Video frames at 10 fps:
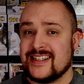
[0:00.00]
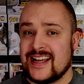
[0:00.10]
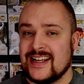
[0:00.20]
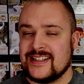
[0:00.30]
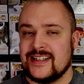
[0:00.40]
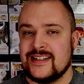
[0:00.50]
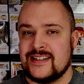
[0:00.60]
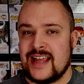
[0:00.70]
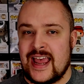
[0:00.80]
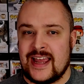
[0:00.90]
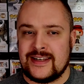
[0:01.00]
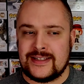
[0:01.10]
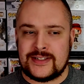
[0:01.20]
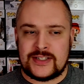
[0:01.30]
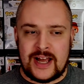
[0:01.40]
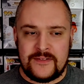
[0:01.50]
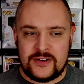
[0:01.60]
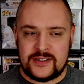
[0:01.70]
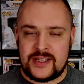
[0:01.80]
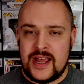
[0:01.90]
his cousins and
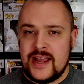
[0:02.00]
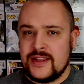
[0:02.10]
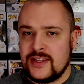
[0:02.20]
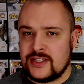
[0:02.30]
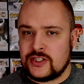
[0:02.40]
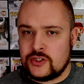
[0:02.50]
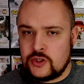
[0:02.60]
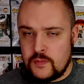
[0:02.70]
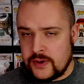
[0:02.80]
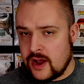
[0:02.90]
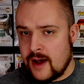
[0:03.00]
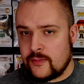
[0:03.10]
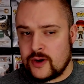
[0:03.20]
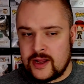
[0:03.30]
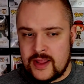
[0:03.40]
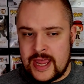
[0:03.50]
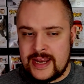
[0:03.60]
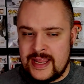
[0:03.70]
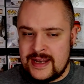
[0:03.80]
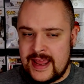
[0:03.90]
discovers this chupacabra,
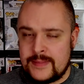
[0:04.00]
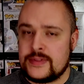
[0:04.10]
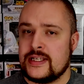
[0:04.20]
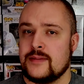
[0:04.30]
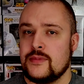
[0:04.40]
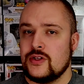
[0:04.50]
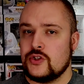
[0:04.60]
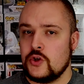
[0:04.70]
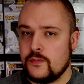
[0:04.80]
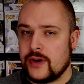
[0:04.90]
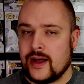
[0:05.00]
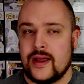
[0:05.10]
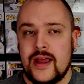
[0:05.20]
and he names him Chupa.